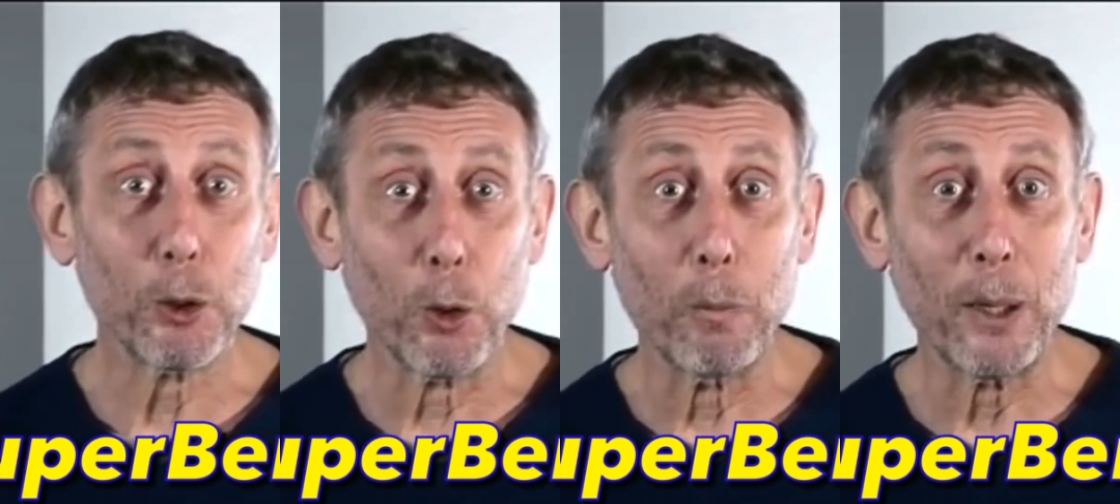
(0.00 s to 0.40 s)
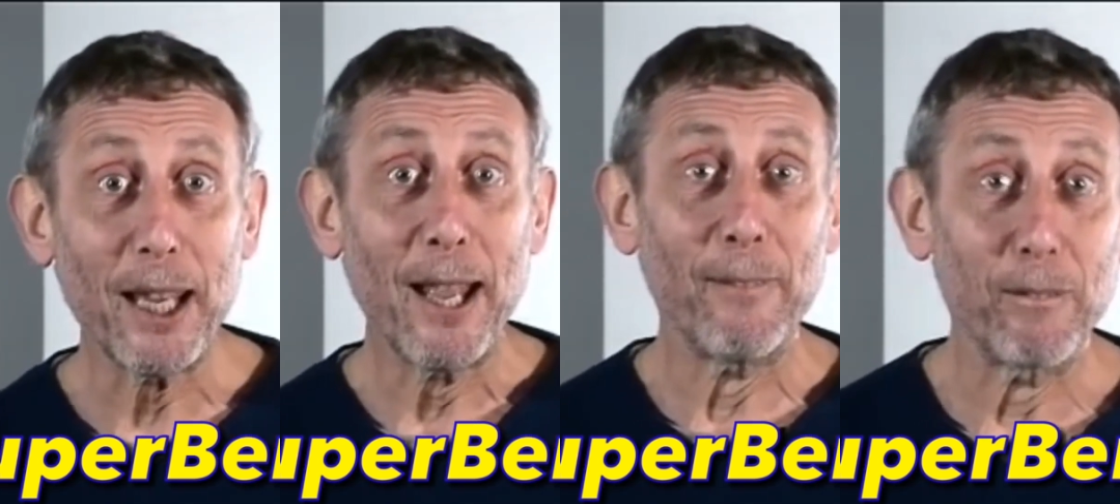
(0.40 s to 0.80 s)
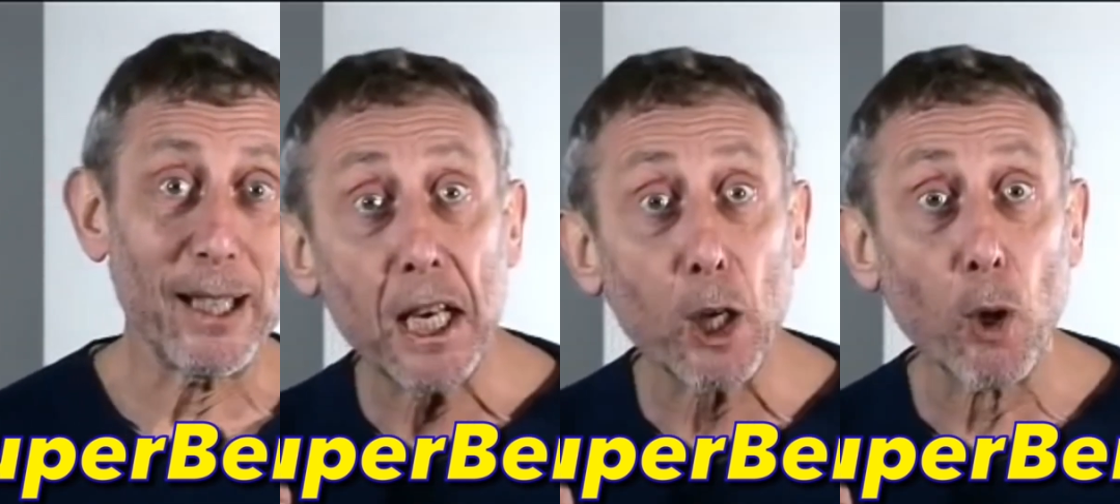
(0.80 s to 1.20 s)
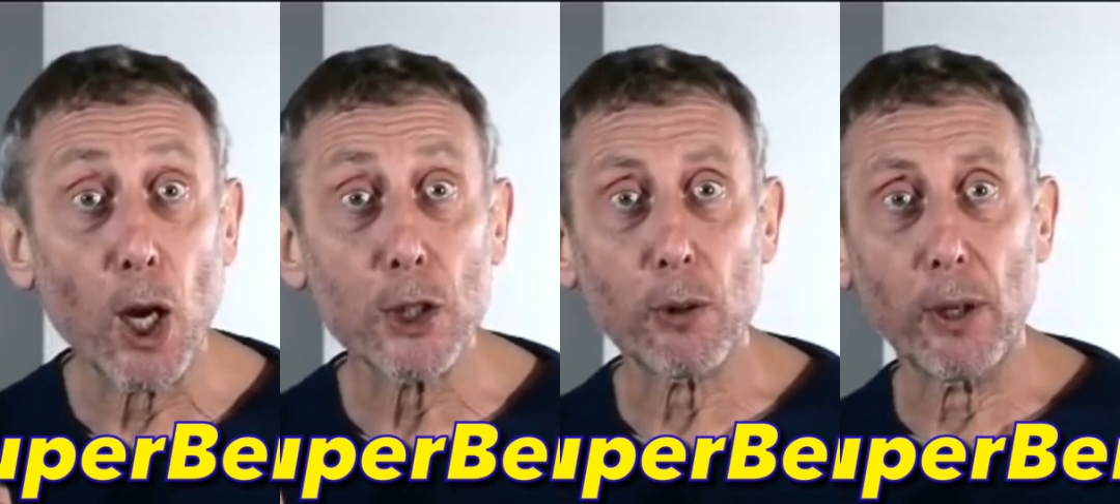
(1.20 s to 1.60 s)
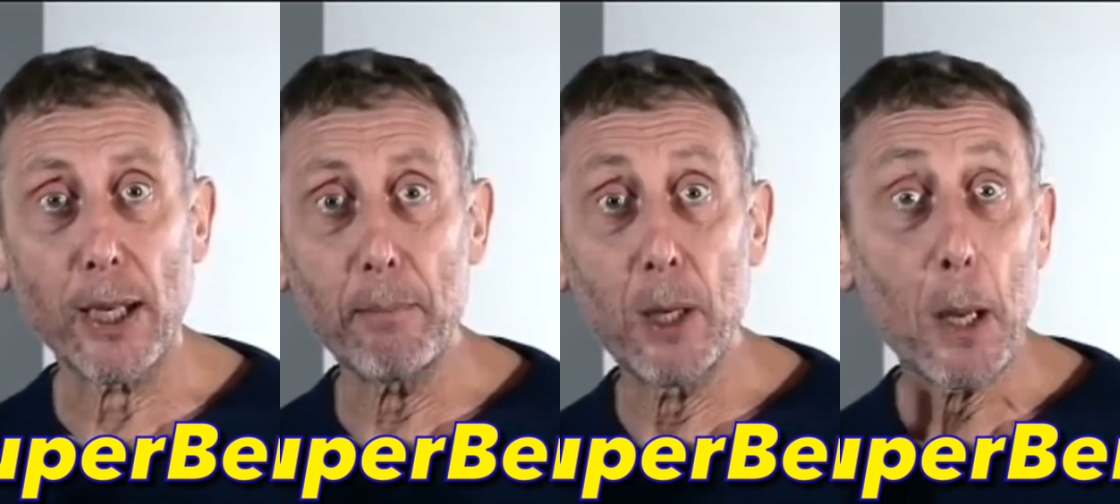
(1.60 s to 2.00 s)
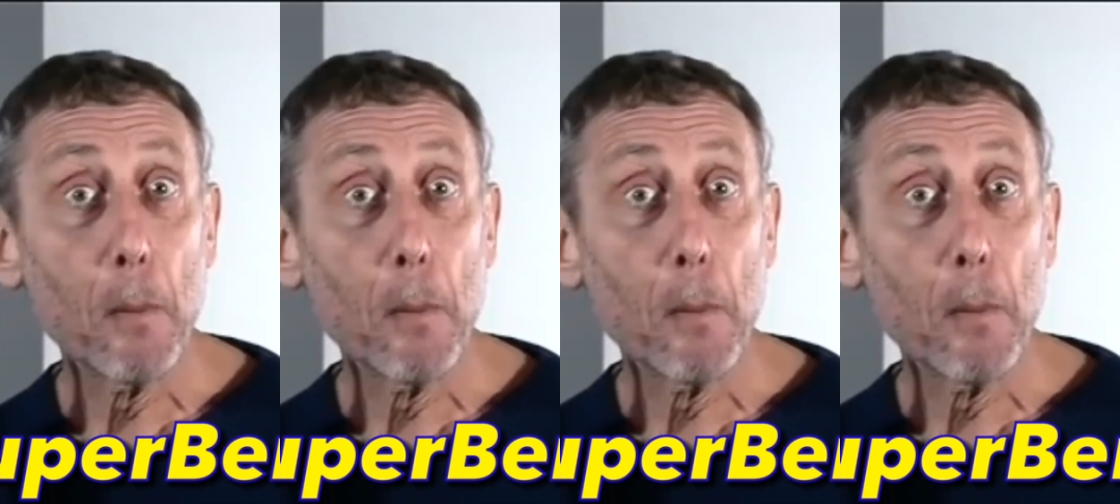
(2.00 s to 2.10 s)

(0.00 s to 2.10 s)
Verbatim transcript: strawberry, and vanilla ice cream.